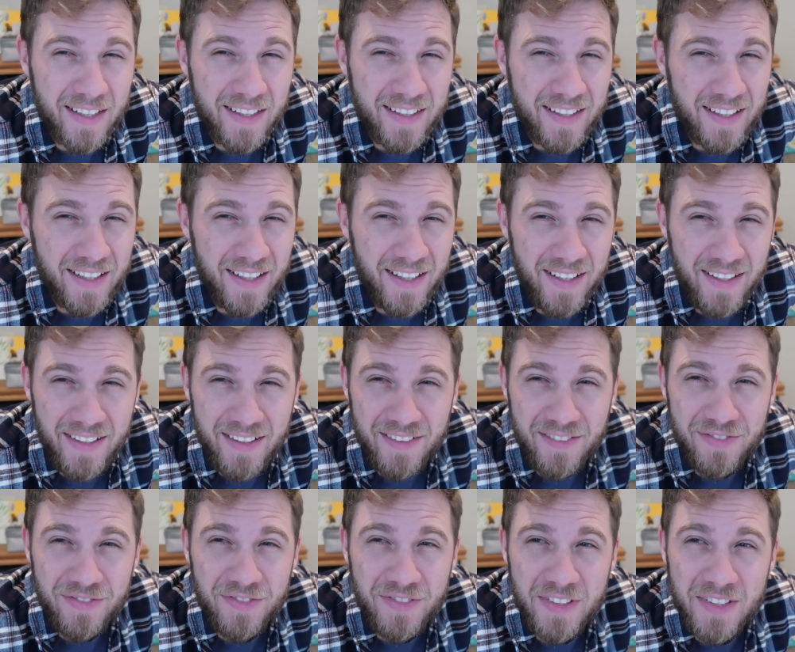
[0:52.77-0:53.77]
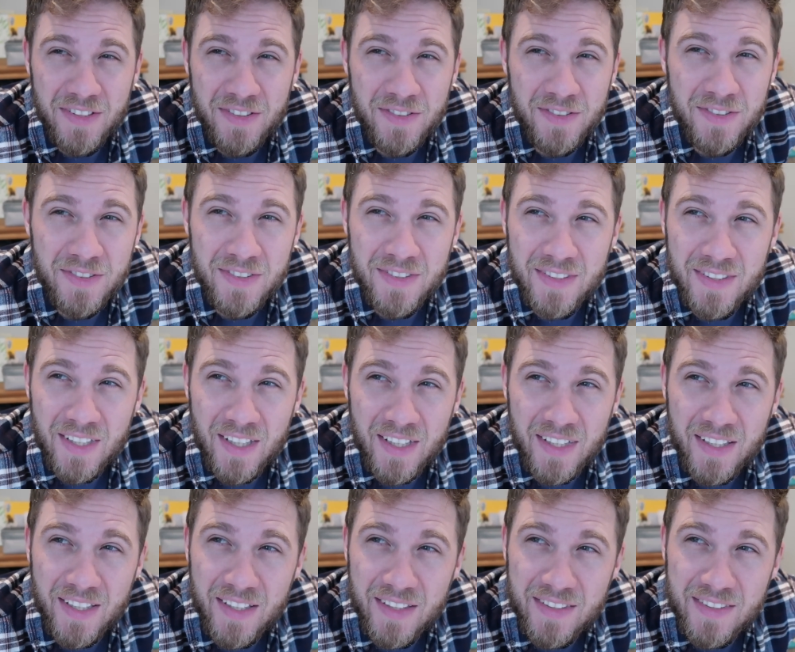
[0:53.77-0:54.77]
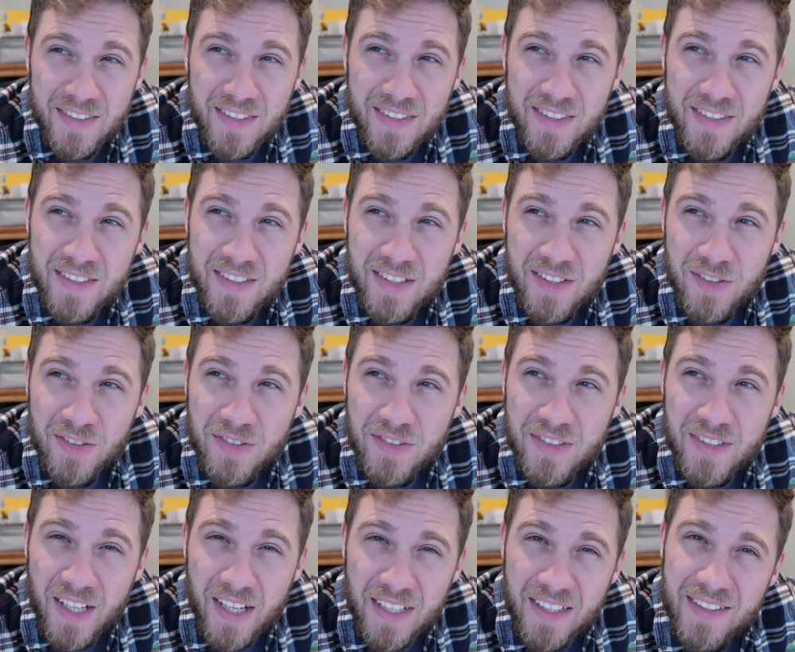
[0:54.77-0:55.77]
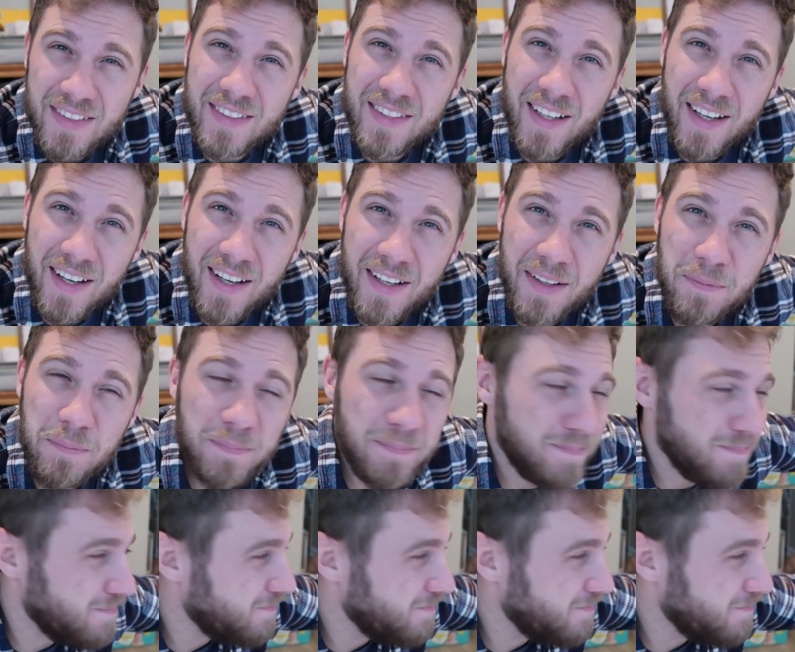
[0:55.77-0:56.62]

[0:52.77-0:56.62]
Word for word: it kind of feels like it's still nighttime.